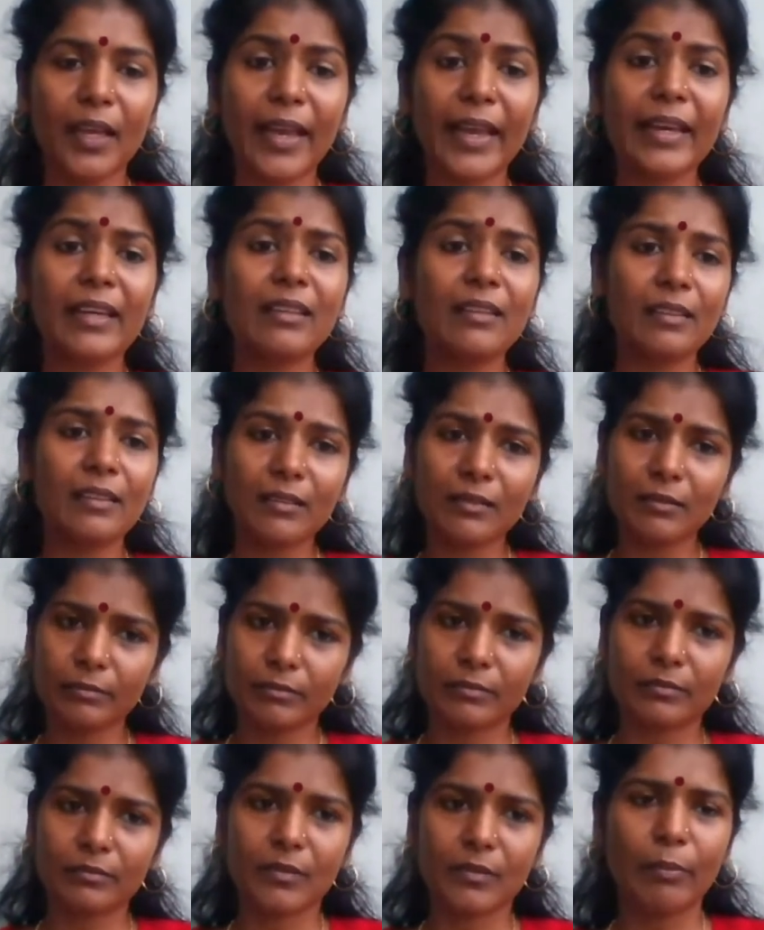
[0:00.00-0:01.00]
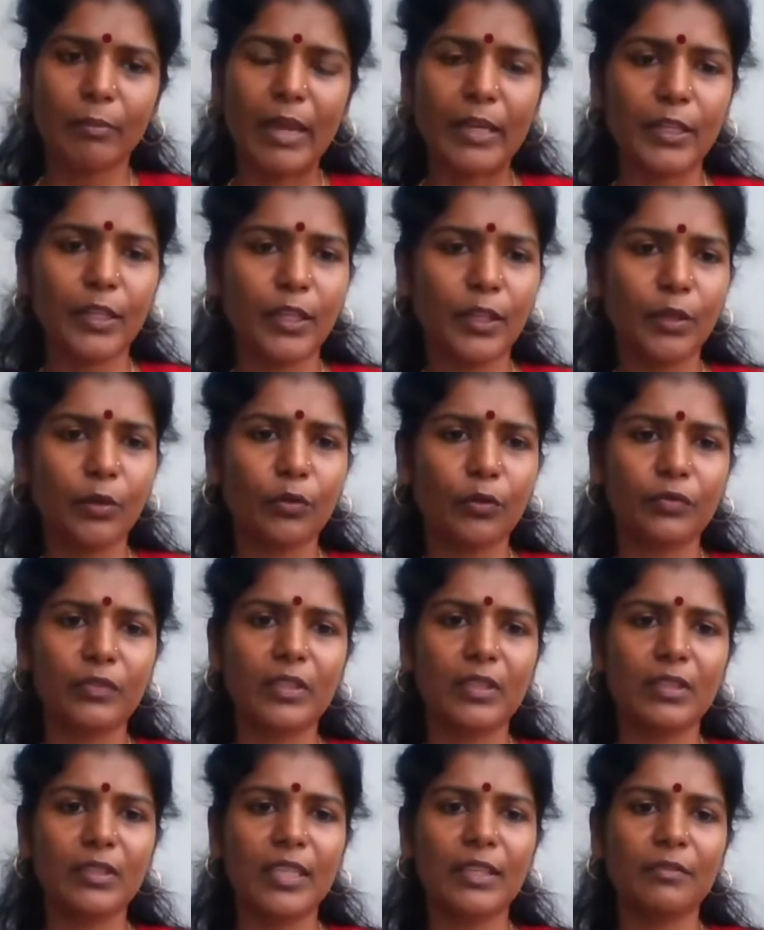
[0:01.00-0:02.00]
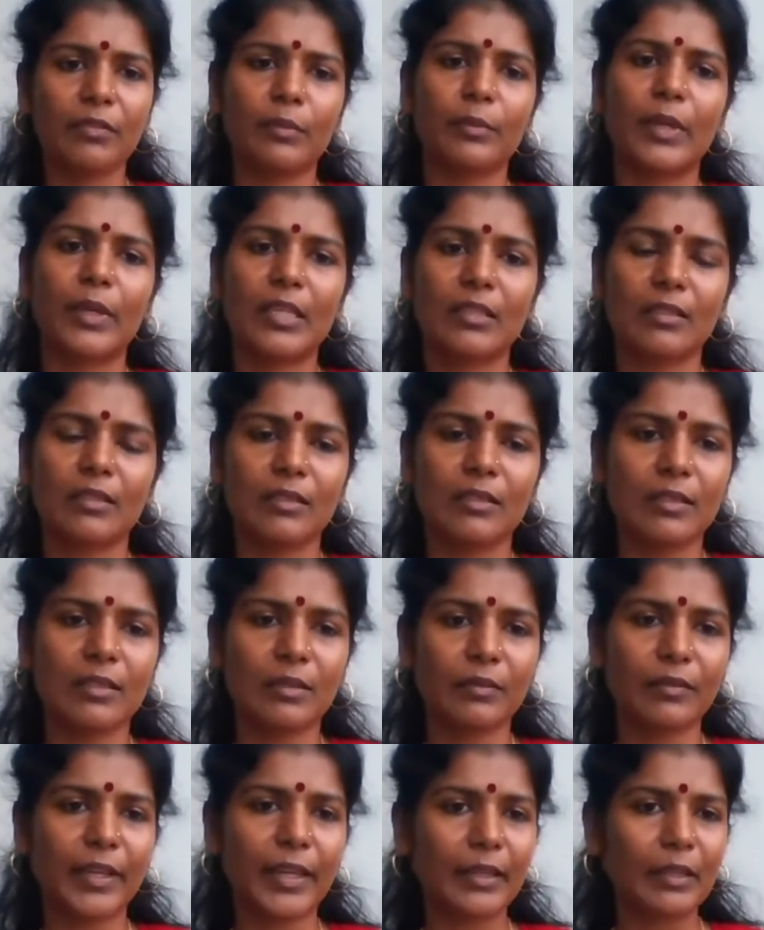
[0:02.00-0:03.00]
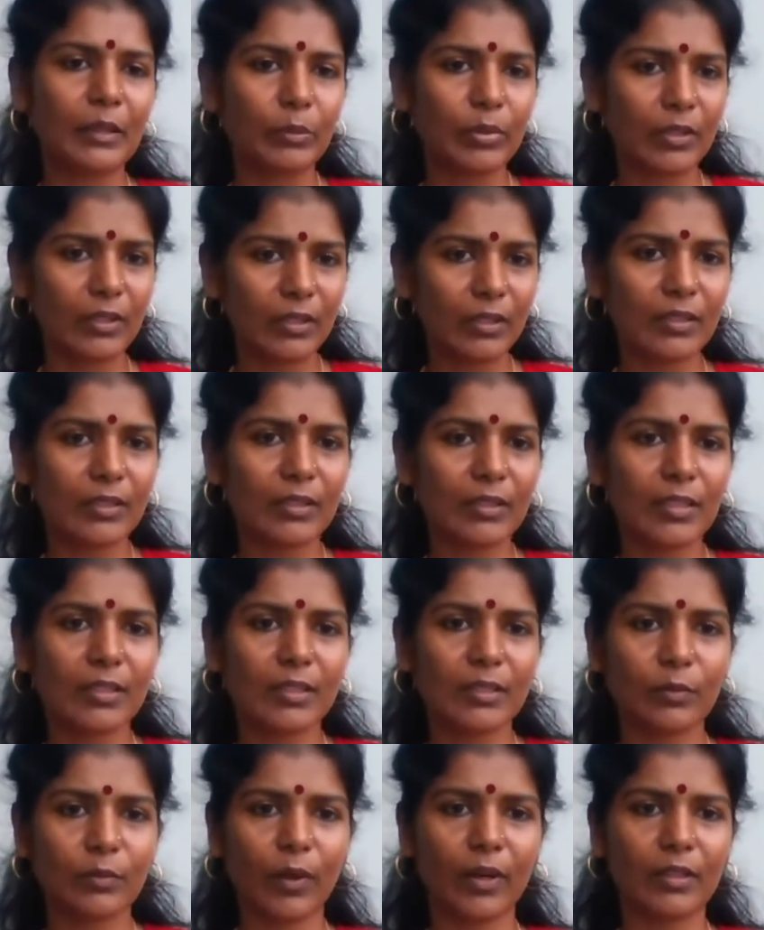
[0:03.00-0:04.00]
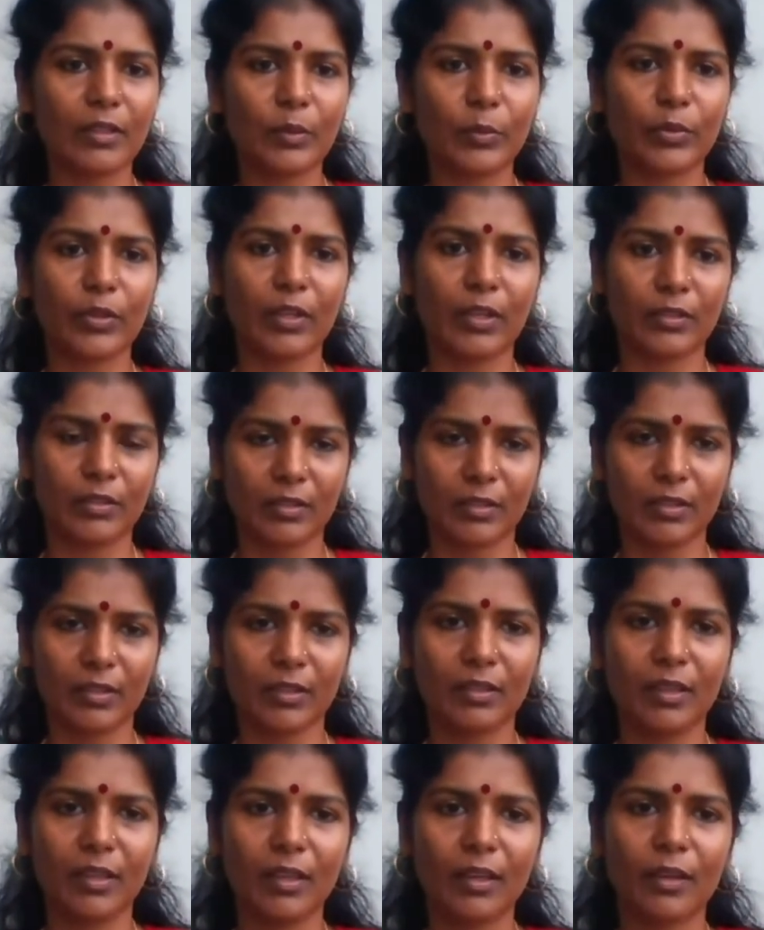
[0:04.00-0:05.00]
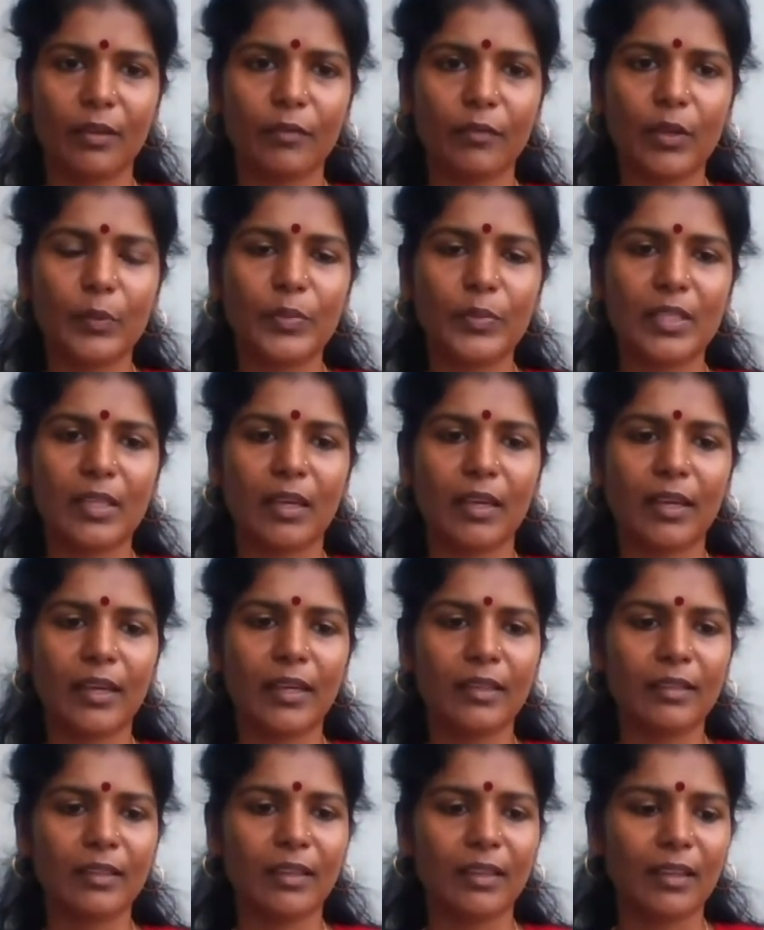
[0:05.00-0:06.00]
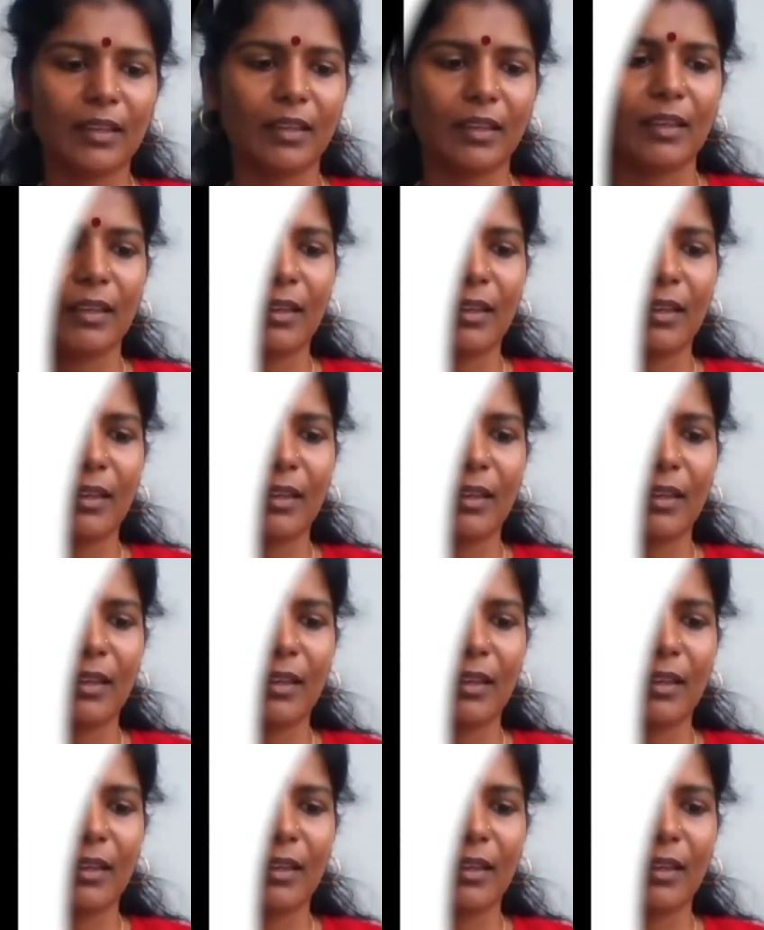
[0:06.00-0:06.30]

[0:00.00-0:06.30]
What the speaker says: and many of the information is available in the Swarna Prashna website.